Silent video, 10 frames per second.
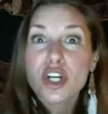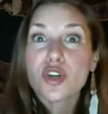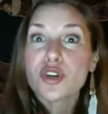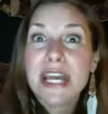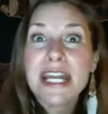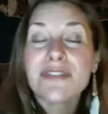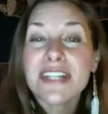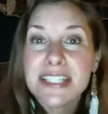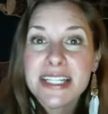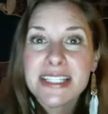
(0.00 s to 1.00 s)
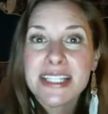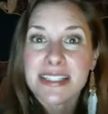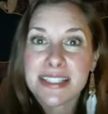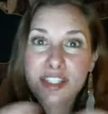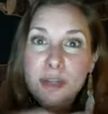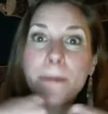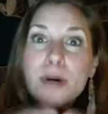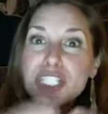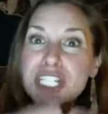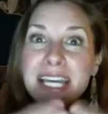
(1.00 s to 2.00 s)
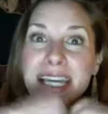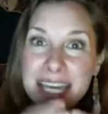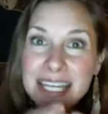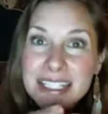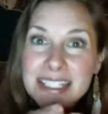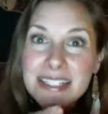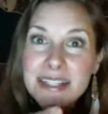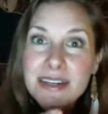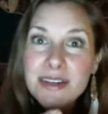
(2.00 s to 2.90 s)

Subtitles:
creating resistance. You're pushing against.